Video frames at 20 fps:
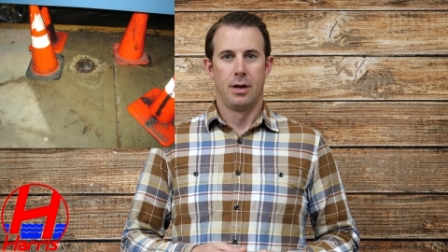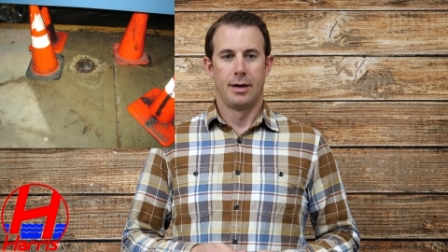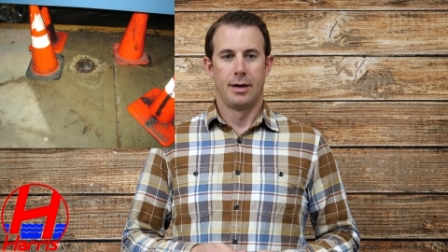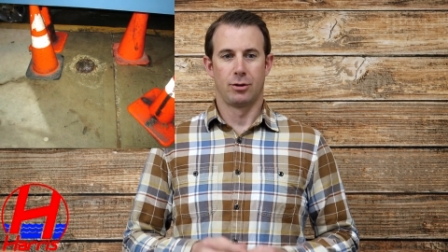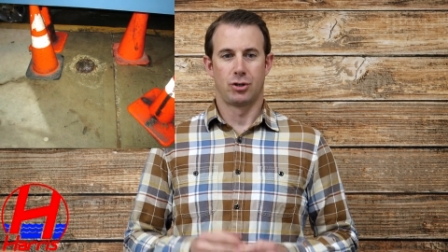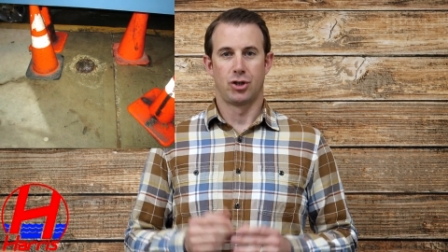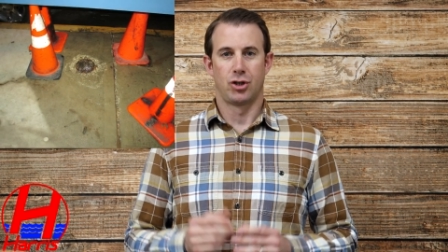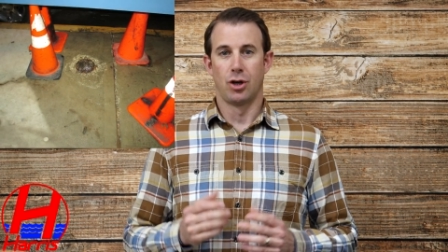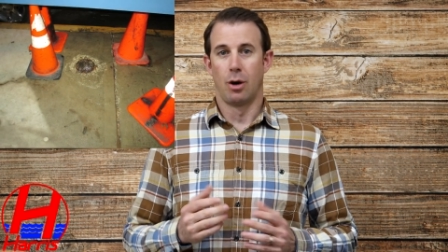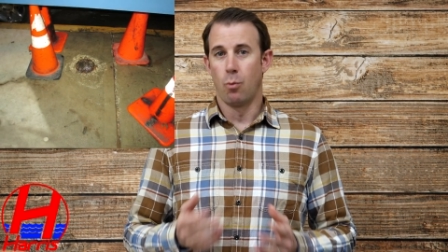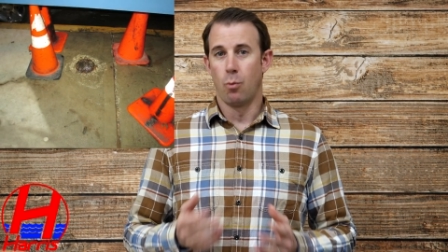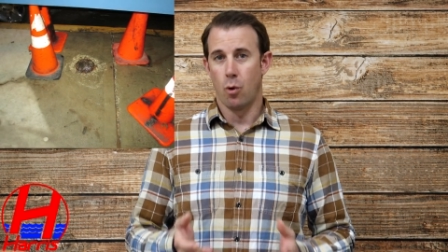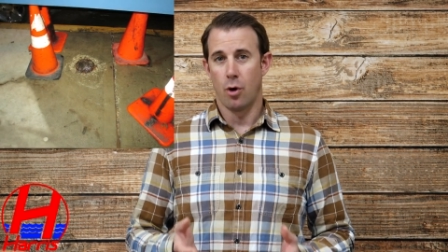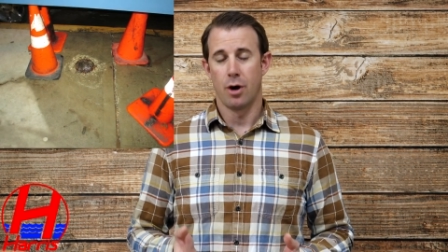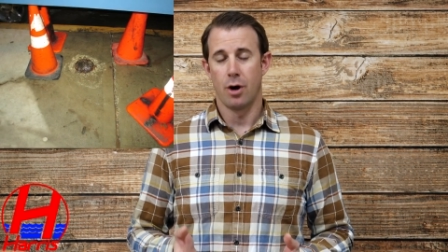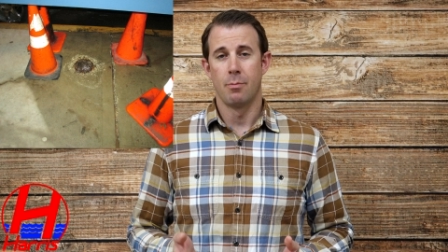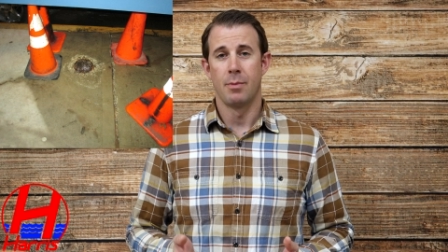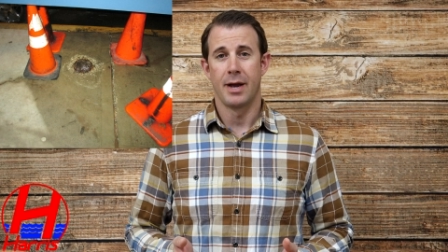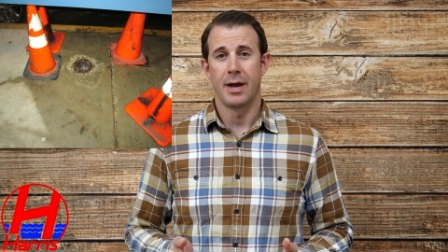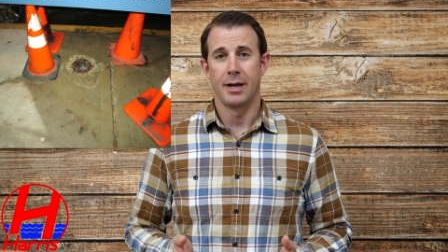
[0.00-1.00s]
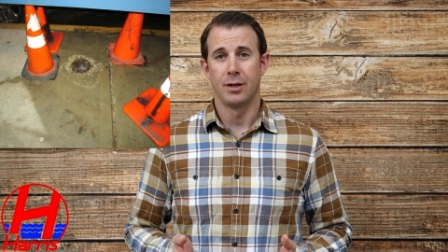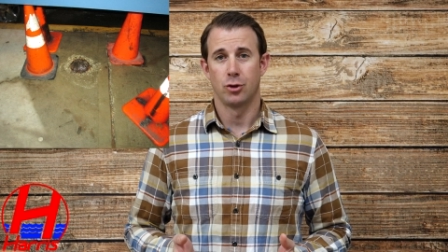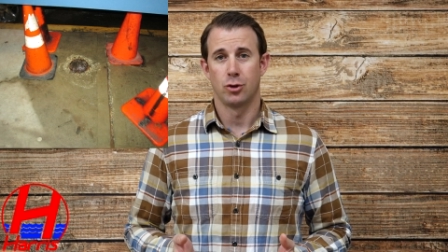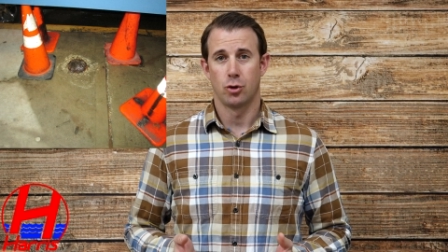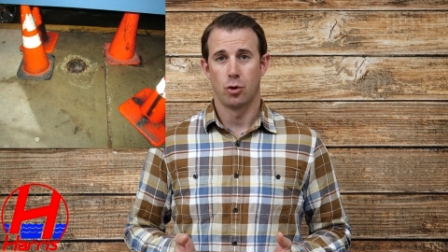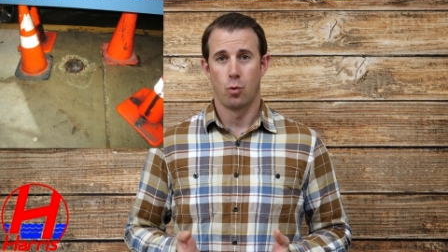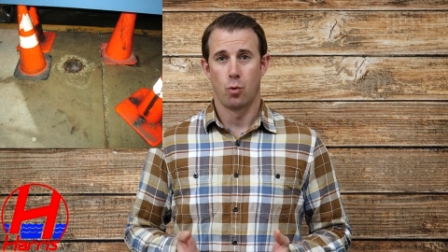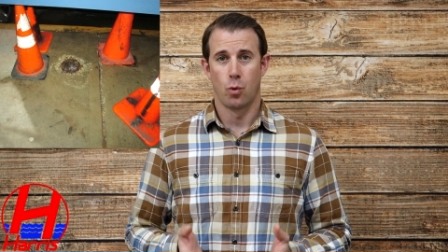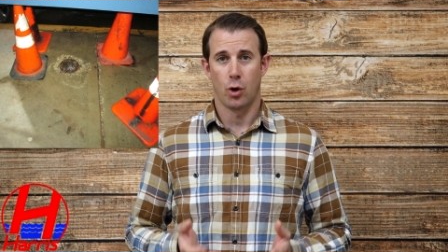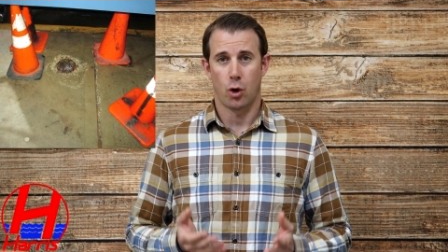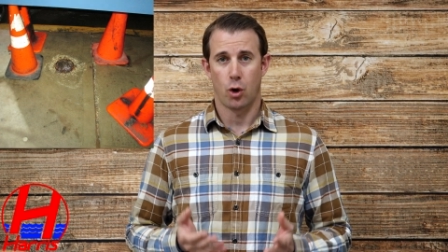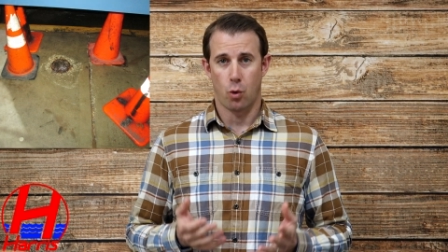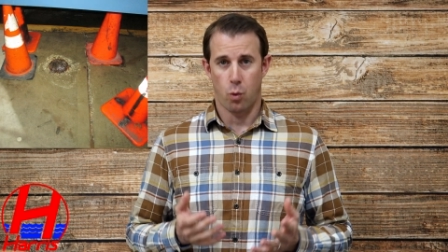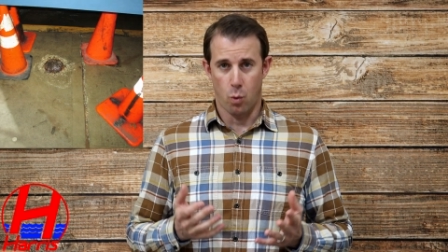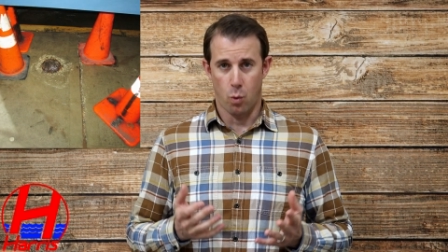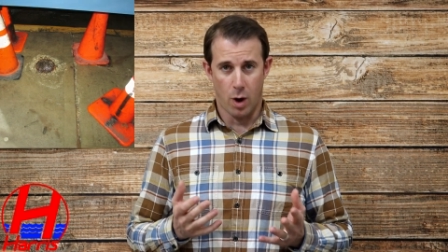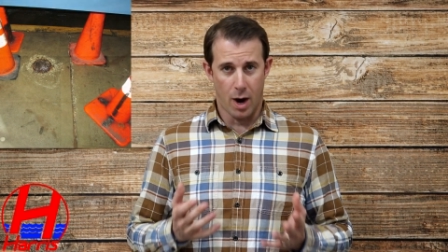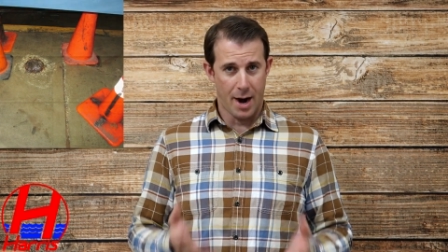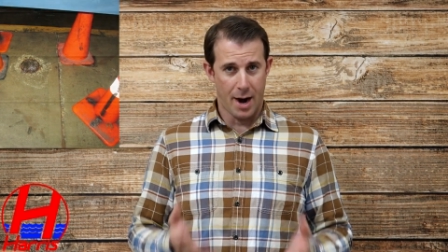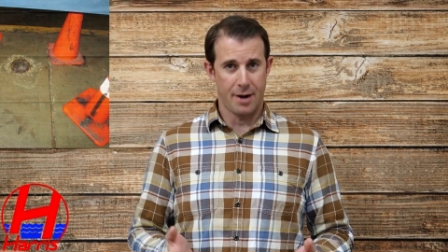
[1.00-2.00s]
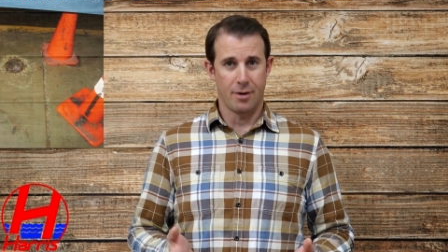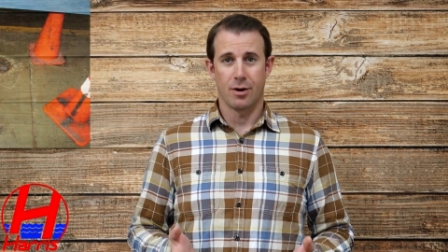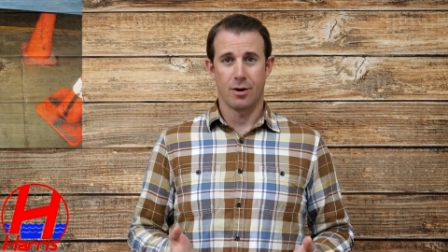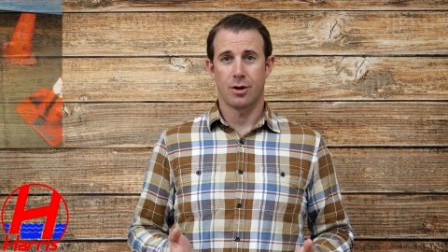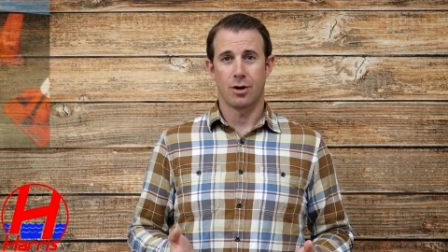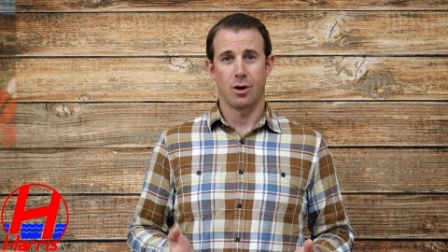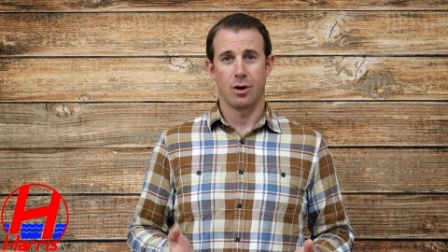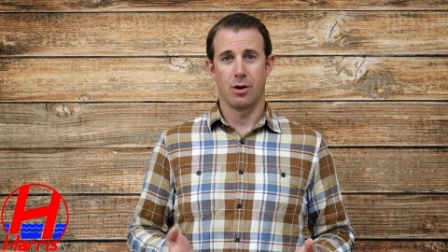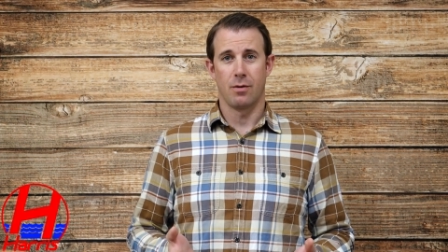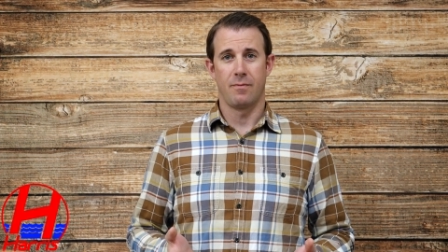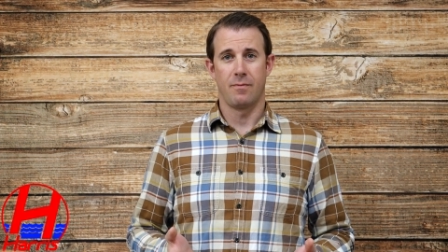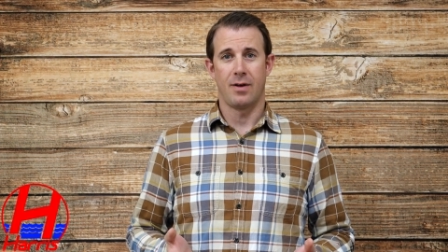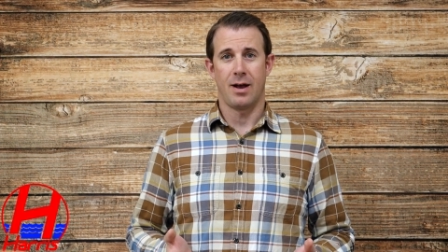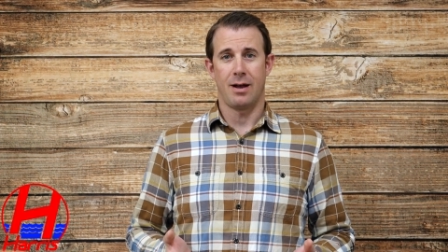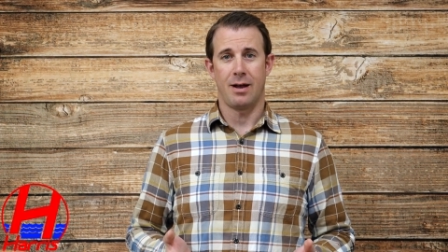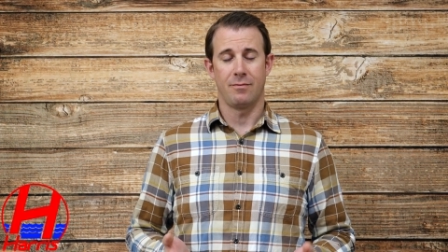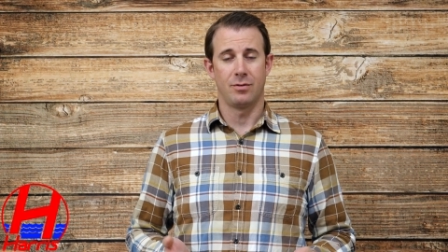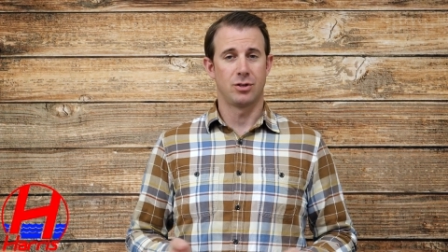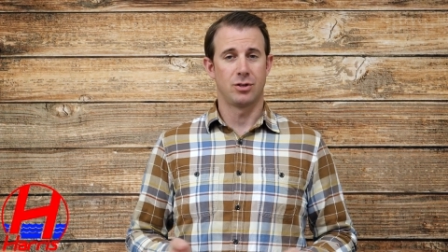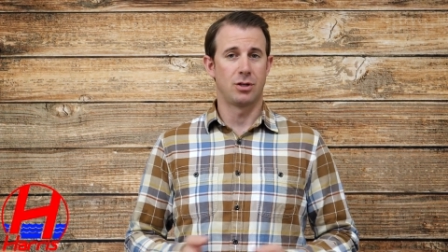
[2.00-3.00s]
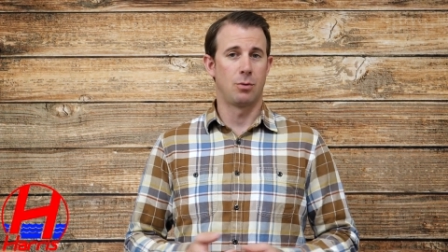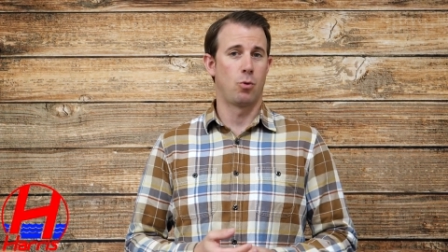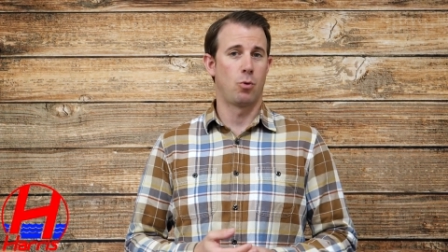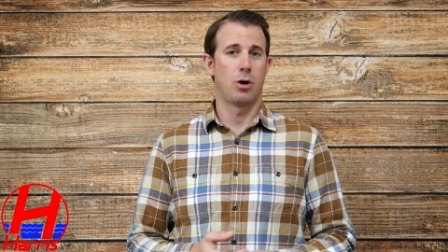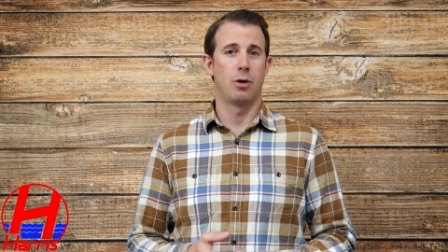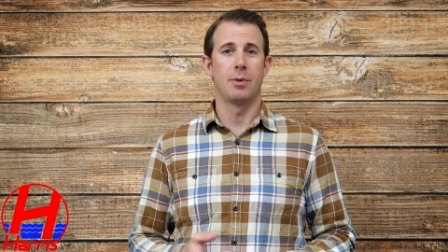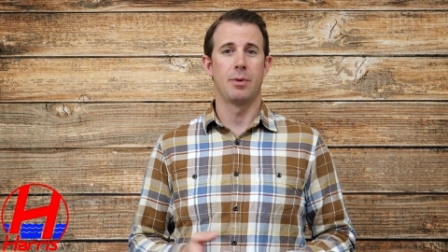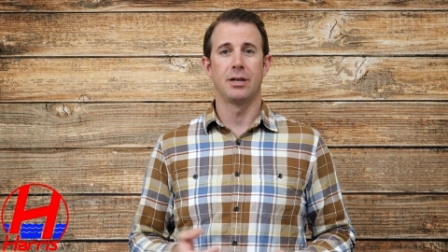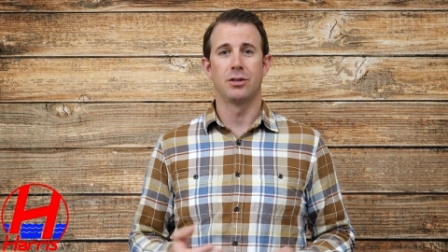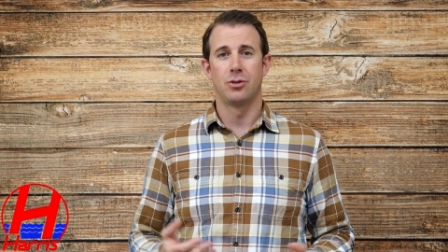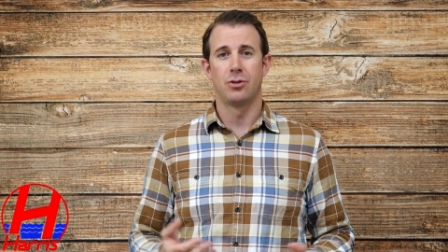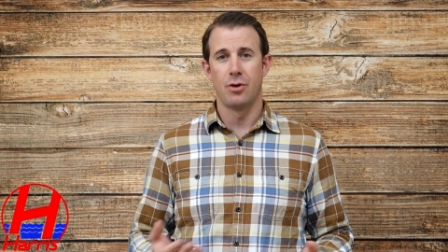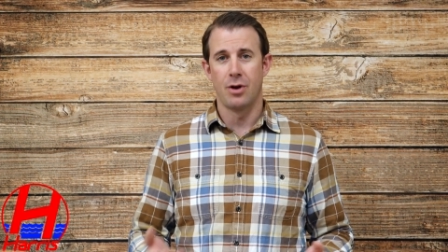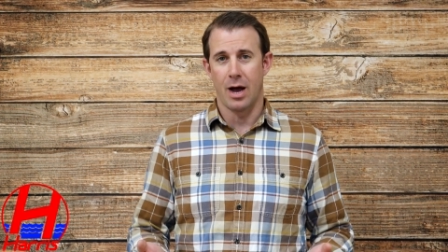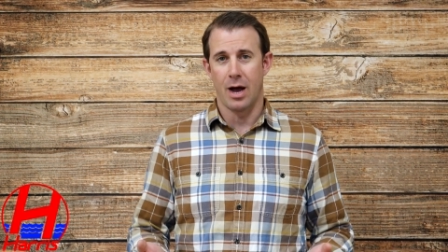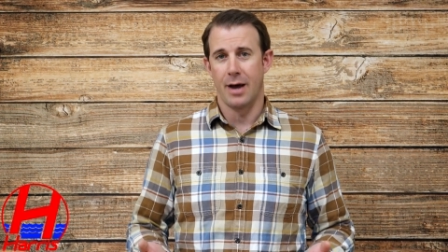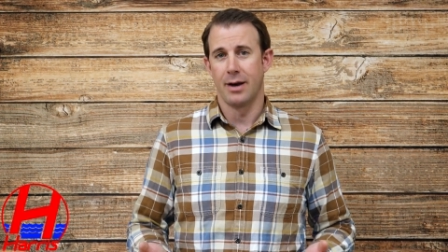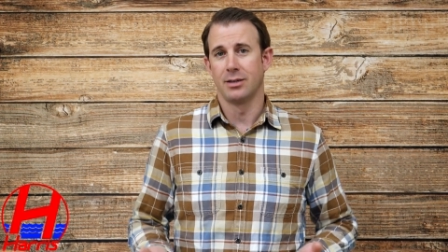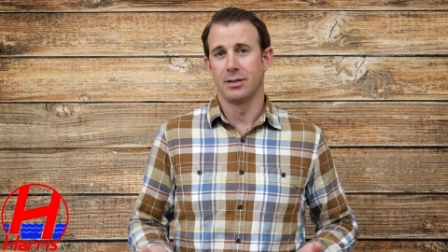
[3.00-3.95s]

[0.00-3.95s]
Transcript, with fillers: Now, some water mains require a curb valve and some water mains do not.